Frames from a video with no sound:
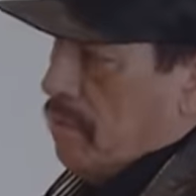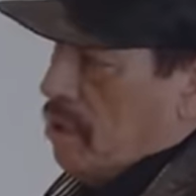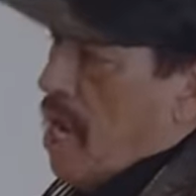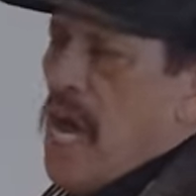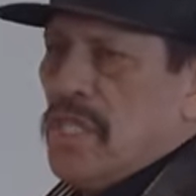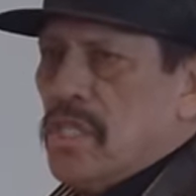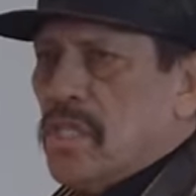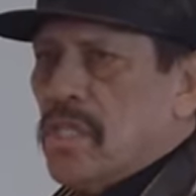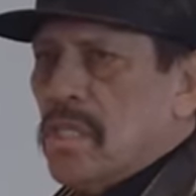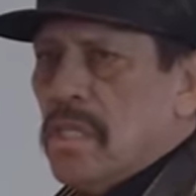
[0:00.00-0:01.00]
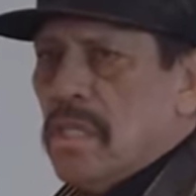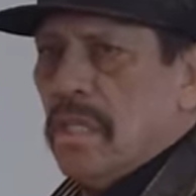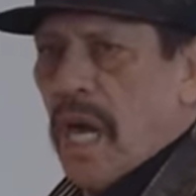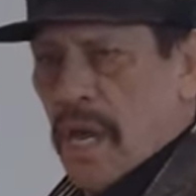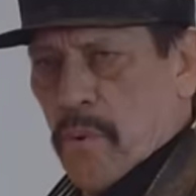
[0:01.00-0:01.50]
Scotch,
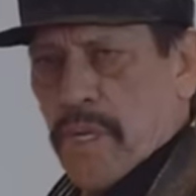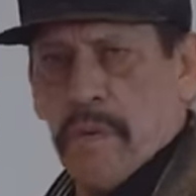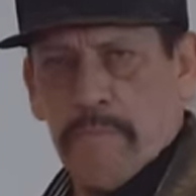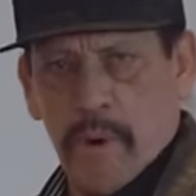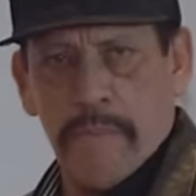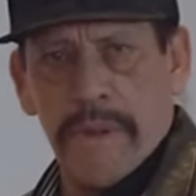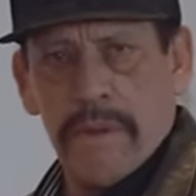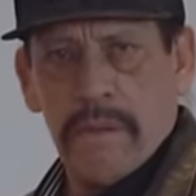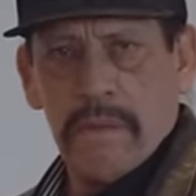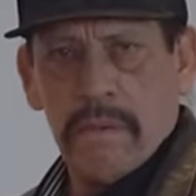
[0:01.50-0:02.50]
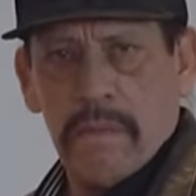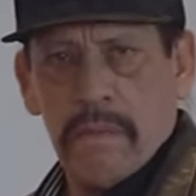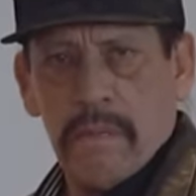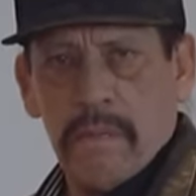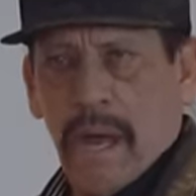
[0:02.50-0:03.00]
I went to bourbon.
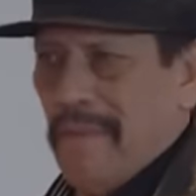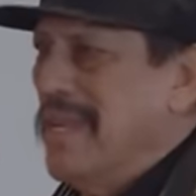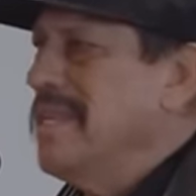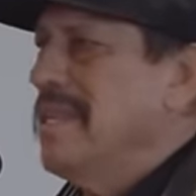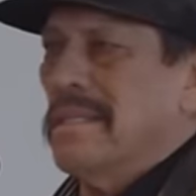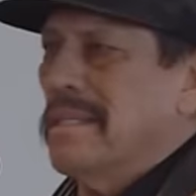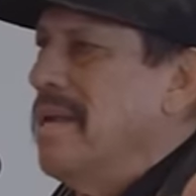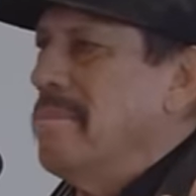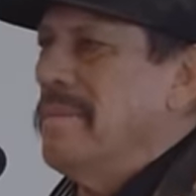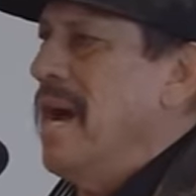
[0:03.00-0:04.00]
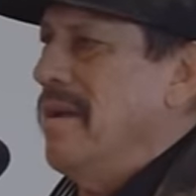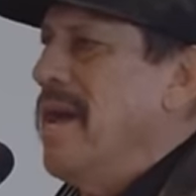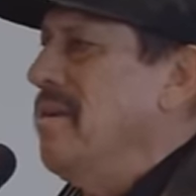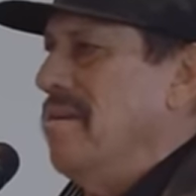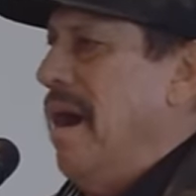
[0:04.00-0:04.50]
I think there's a step down.
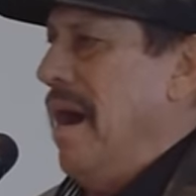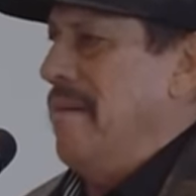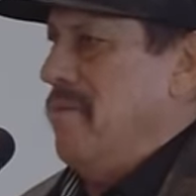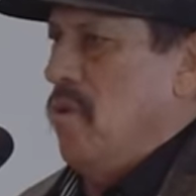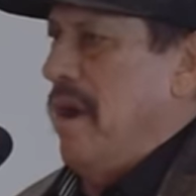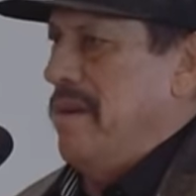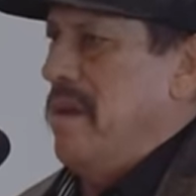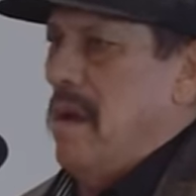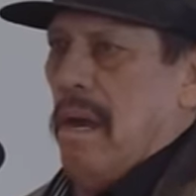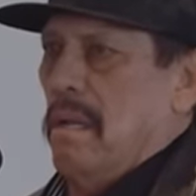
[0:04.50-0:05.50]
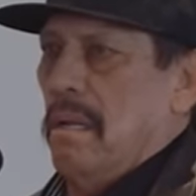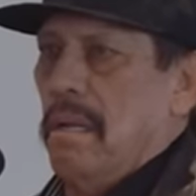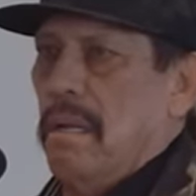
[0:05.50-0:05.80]
I don't know. I have no idea.